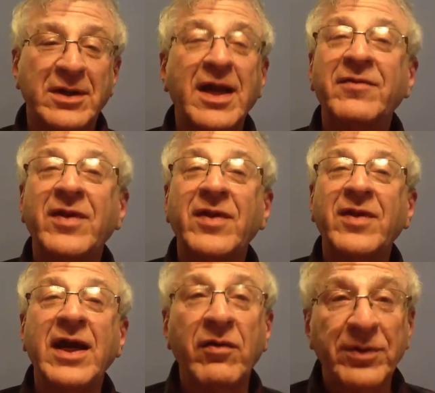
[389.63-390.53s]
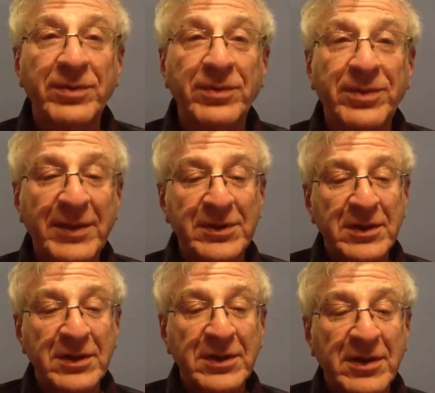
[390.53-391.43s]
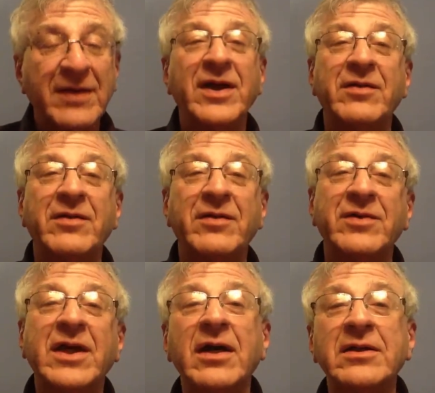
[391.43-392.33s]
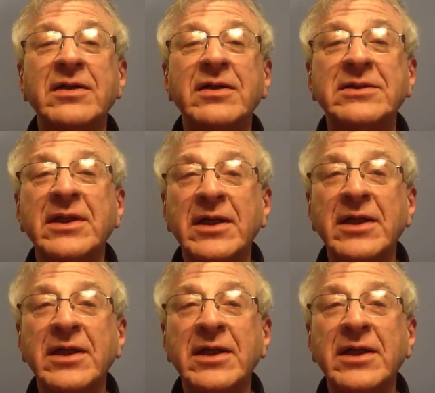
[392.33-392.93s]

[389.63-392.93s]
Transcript: can't fly over people, you can't fly over cars.